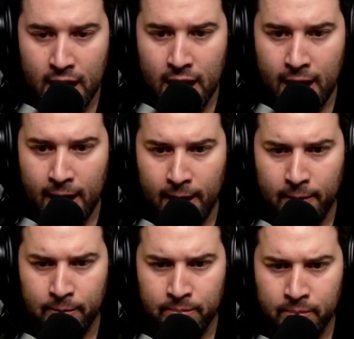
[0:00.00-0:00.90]

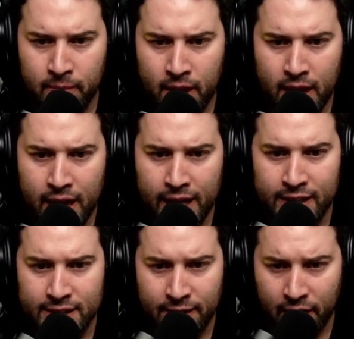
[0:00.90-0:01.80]
It
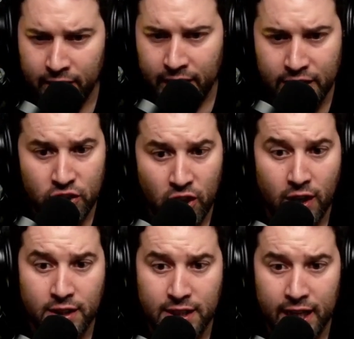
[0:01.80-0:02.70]
is a very, very
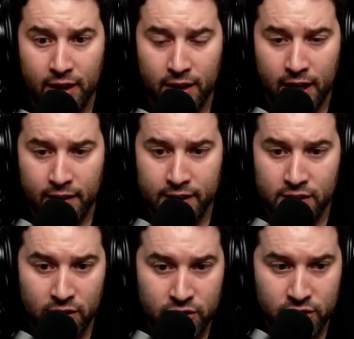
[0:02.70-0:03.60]
dark tale. This
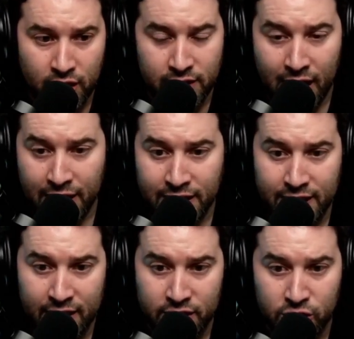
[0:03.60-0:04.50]
also stars Anya
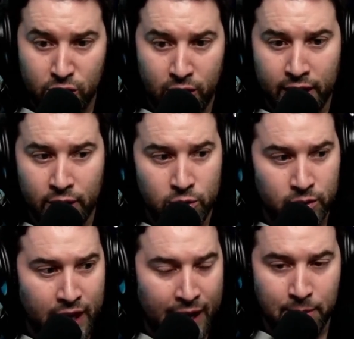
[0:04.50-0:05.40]
Taylor-Joy, who
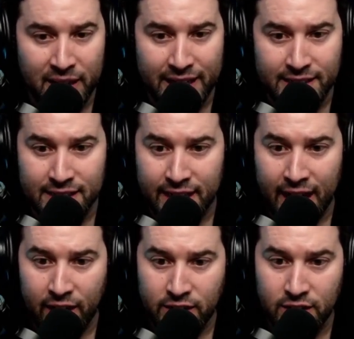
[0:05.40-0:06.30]
kind of plays the
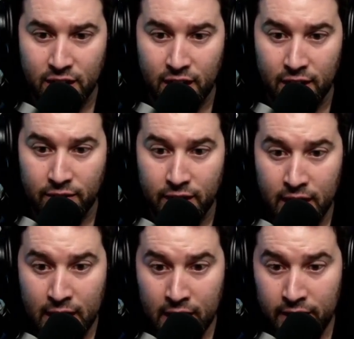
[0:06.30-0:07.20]
character of
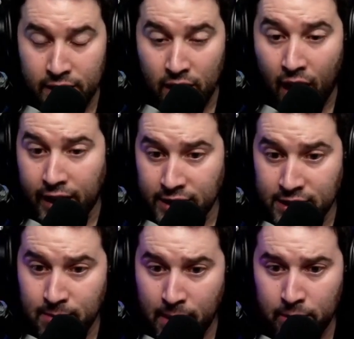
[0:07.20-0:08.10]
the audience
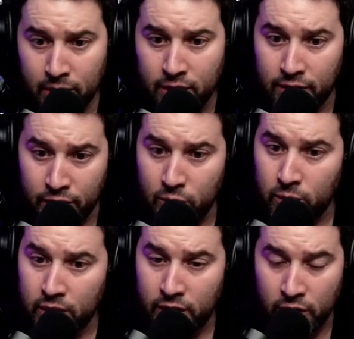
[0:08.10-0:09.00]
member, the
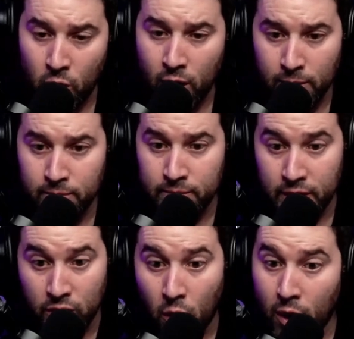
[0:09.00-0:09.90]
viewer, the
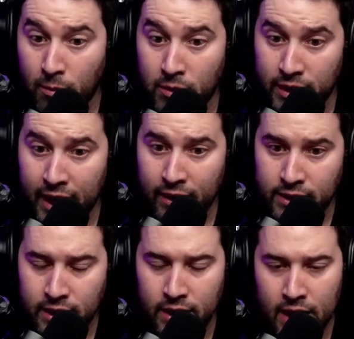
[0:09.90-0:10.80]
normal character,